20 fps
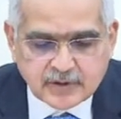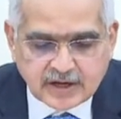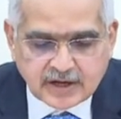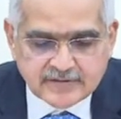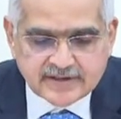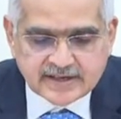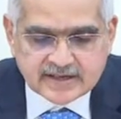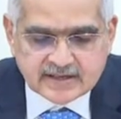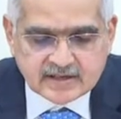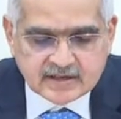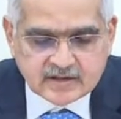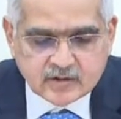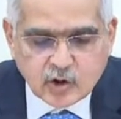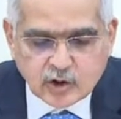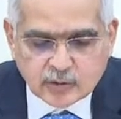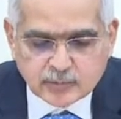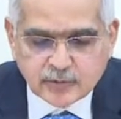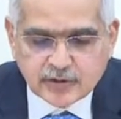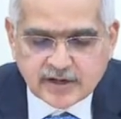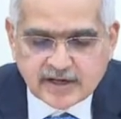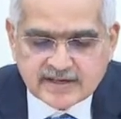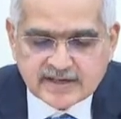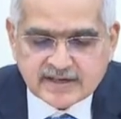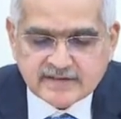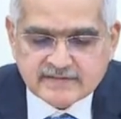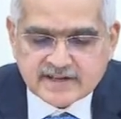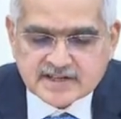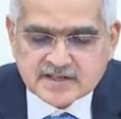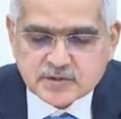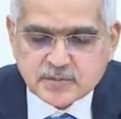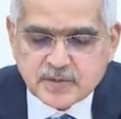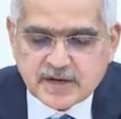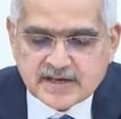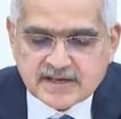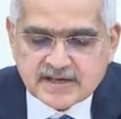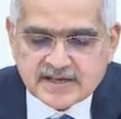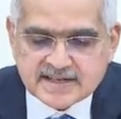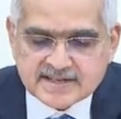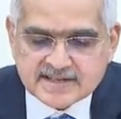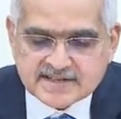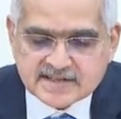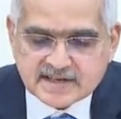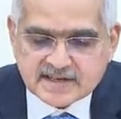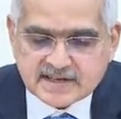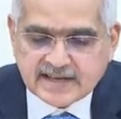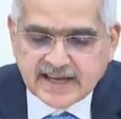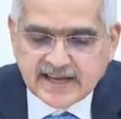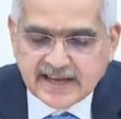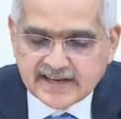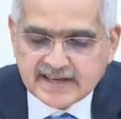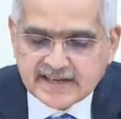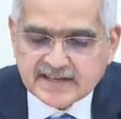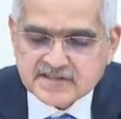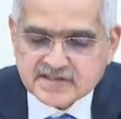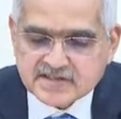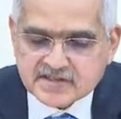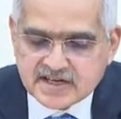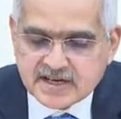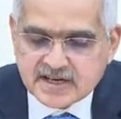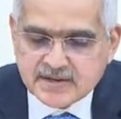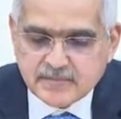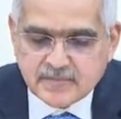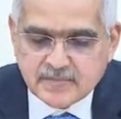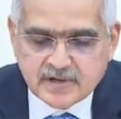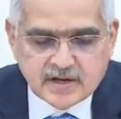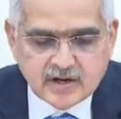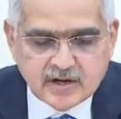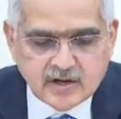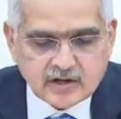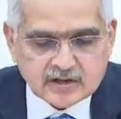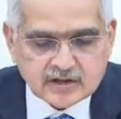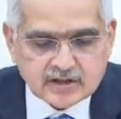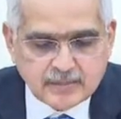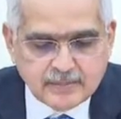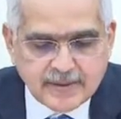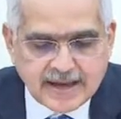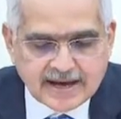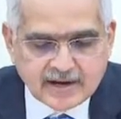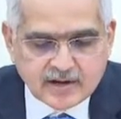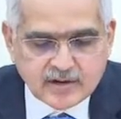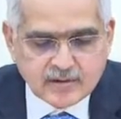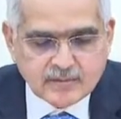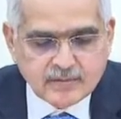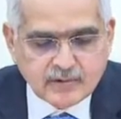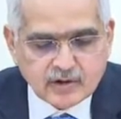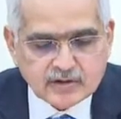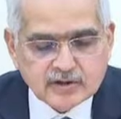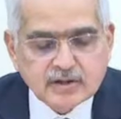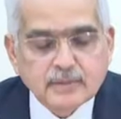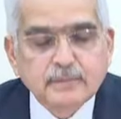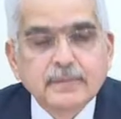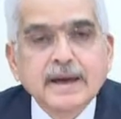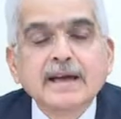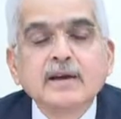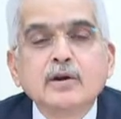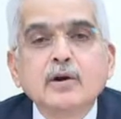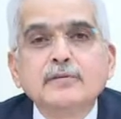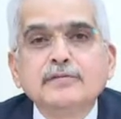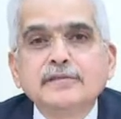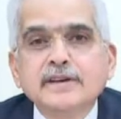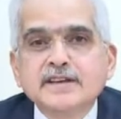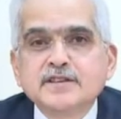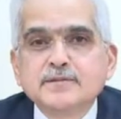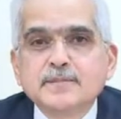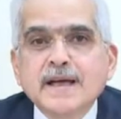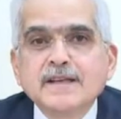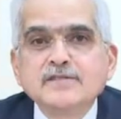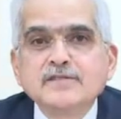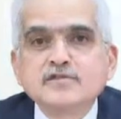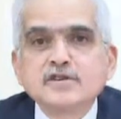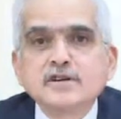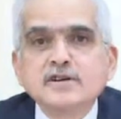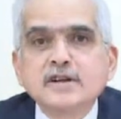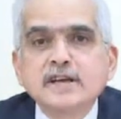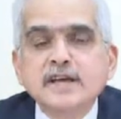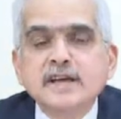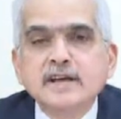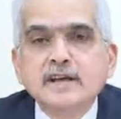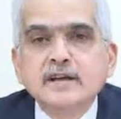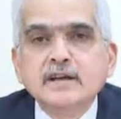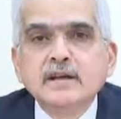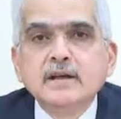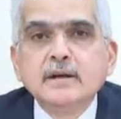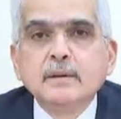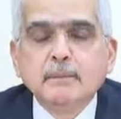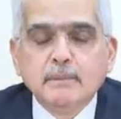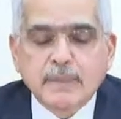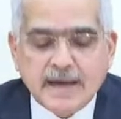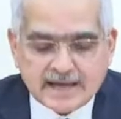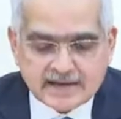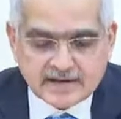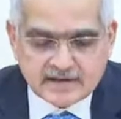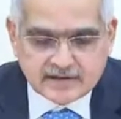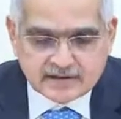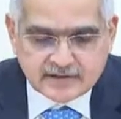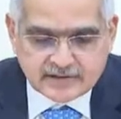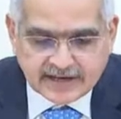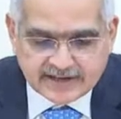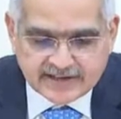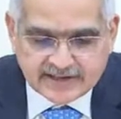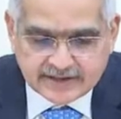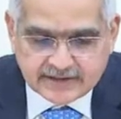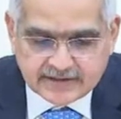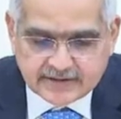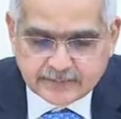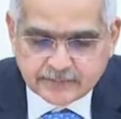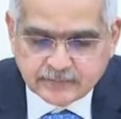Private corporate investment is gaining steam on the back of expansion in bank credit.